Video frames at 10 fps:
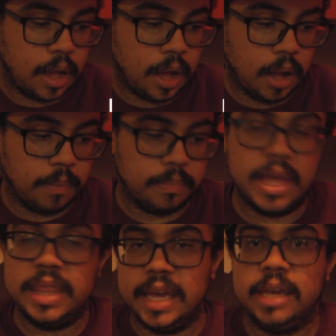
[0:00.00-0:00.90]

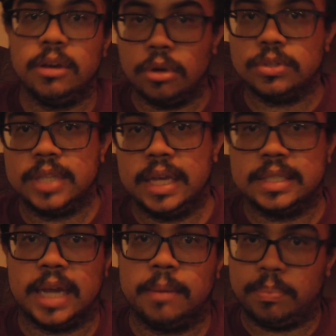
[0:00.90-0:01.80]
Then they hear those
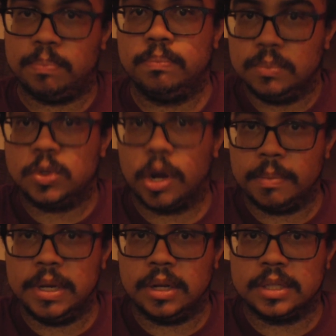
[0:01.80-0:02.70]
things like dark
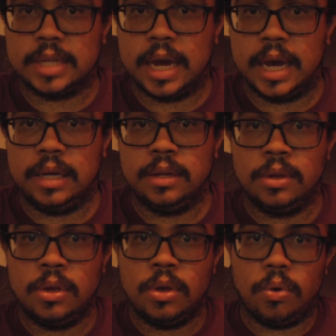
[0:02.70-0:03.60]
meat on the side
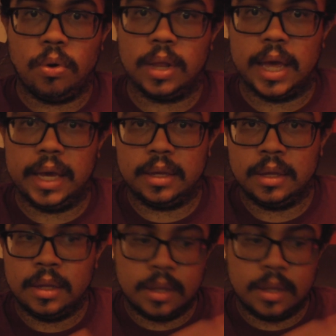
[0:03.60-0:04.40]
or like,